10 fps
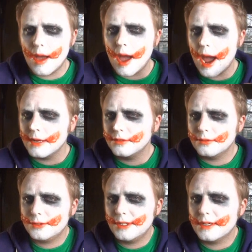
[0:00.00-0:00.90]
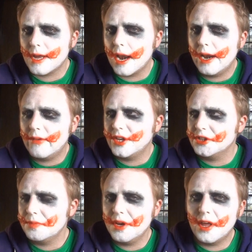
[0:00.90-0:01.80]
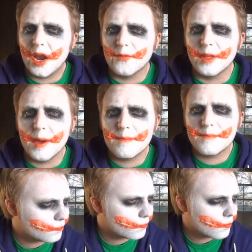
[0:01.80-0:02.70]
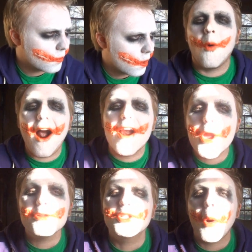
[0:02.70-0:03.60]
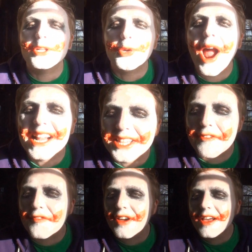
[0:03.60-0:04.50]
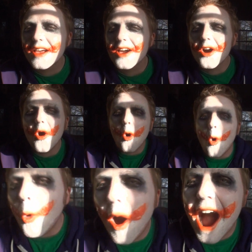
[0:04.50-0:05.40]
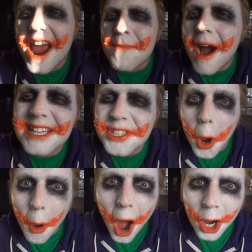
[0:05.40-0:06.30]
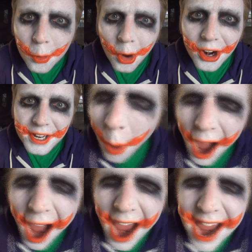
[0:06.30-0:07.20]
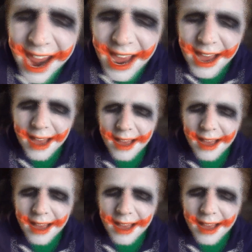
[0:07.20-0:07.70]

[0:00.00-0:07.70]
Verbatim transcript: And she kind of never talked to me again after that. Why are you so attractive? Why am I so awkward? Why?